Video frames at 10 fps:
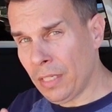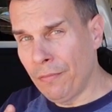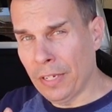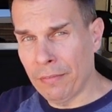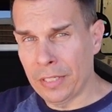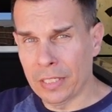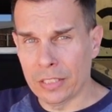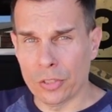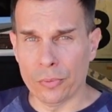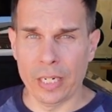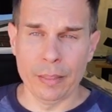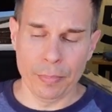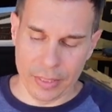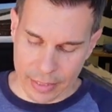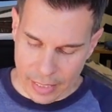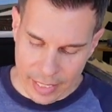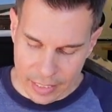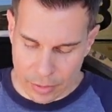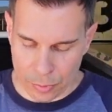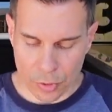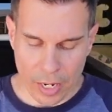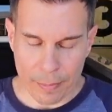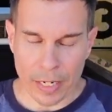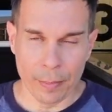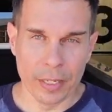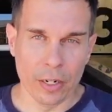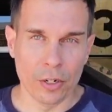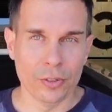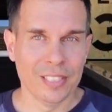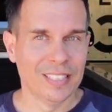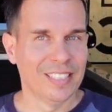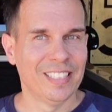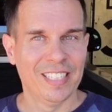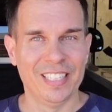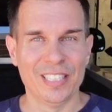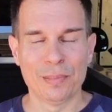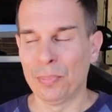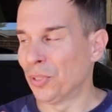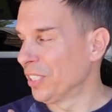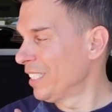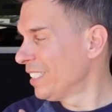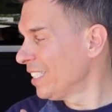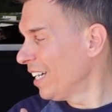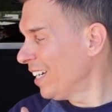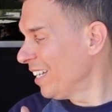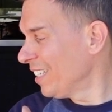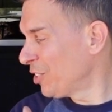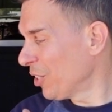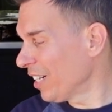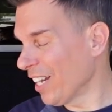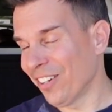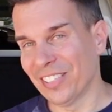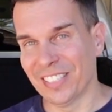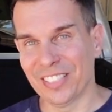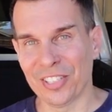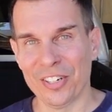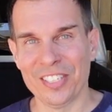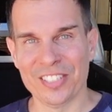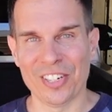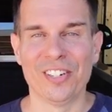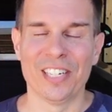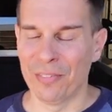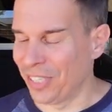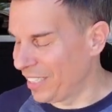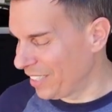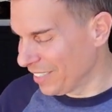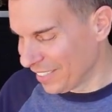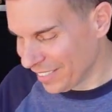if you haven't done so already, please like and subscribe down below, and let's pull this truck out and start installing everything.